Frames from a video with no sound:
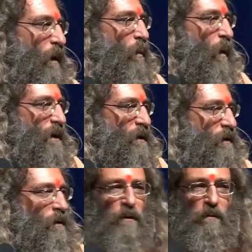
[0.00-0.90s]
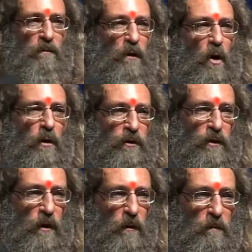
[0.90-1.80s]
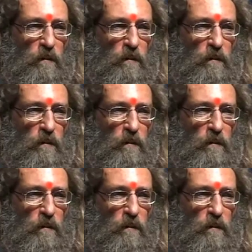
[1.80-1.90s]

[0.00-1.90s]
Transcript: Western culture,